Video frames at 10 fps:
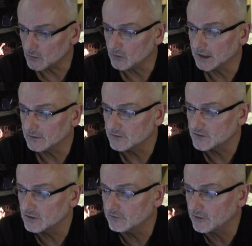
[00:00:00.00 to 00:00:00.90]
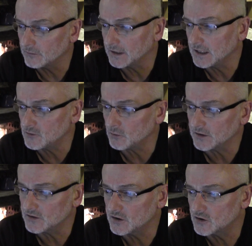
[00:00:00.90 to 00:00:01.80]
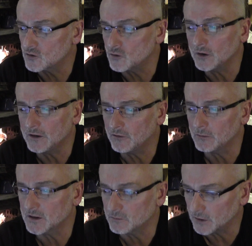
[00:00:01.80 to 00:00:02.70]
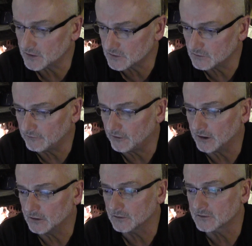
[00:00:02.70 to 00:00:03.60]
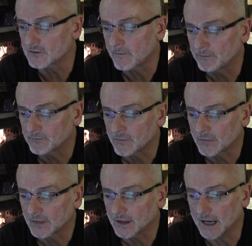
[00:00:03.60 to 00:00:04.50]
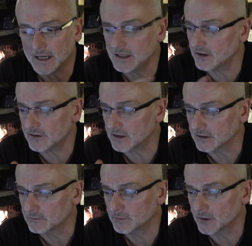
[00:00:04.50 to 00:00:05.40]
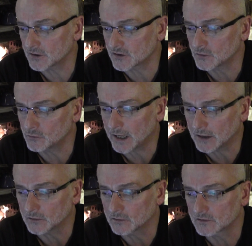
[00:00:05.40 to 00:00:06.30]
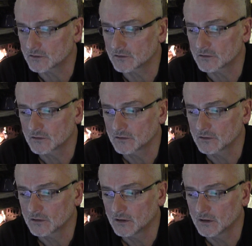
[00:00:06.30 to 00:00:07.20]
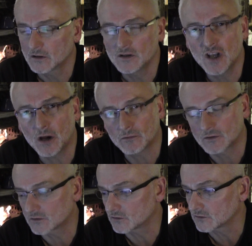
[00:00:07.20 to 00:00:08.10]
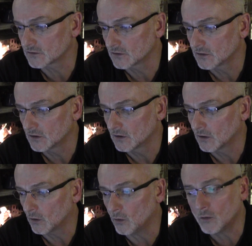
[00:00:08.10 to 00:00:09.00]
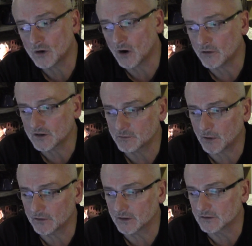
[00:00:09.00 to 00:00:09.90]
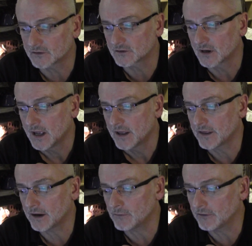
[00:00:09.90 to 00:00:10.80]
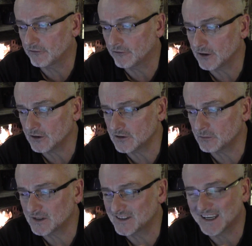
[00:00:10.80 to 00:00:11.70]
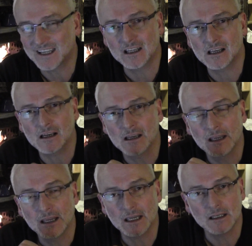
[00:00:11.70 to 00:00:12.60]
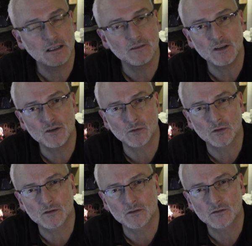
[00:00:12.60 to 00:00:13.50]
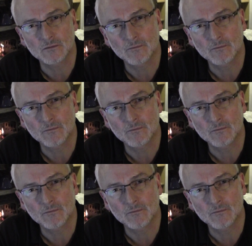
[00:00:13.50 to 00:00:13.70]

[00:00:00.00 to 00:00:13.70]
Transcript: all elders to confirm that each one has destroyed from his personal files any other personal records, notes, or correspondence that refer to particular individuals.